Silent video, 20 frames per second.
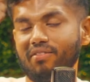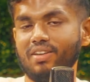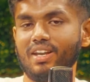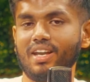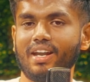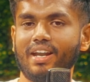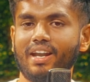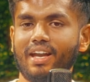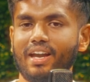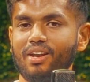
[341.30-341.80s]
we
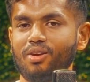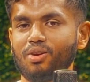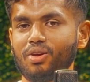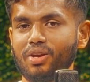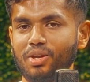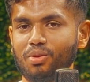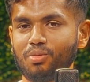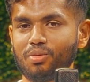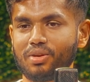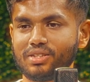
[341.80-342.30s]
had
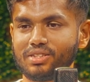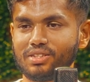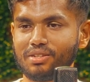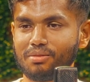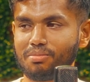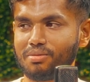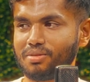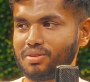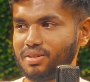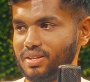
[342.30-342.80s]
iconic
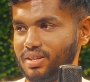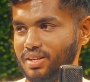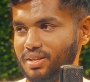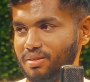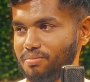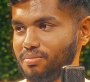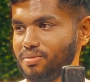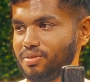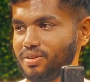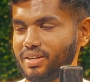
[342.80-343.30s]
worship on the
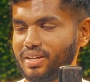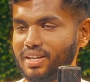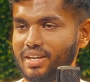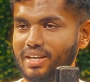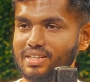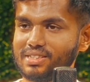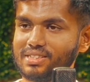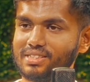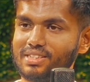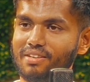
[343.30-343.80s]

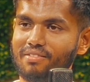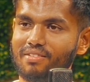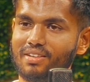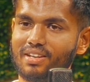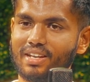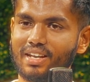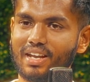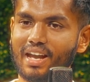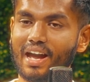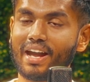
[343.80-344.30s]
podcast, they were
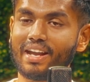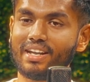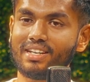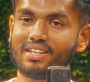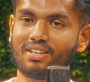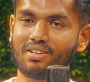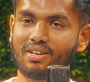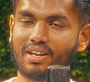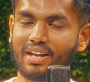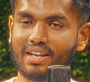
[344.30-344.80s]
like, I
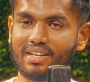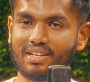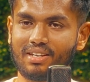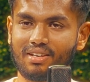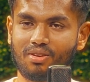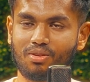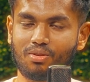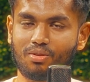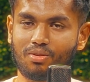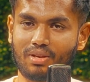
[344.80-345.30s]

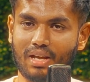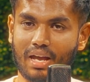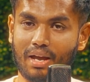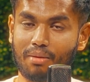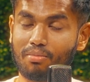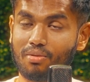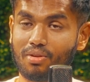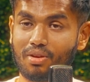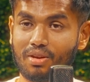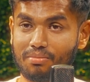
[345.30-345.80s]

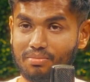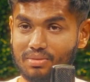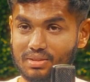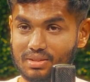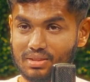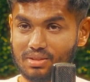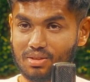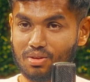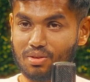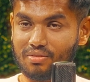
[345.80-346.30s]
brought up
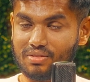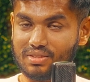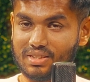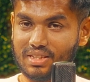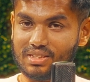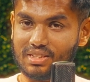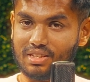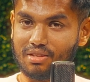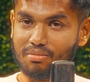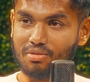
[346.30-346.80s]
this
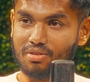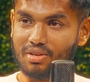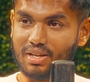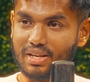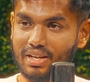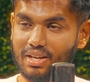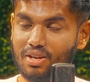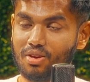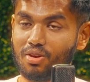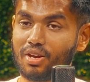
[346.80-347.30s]
conversation about
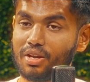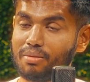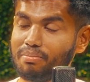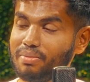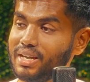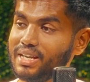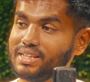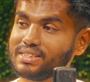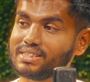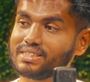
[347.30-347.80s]
like God
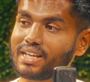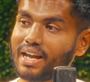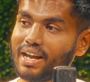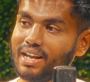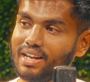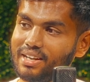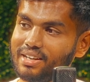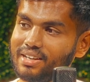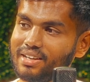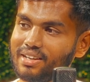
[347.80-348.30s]
being
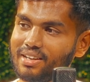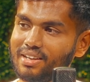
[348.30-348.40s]
silent,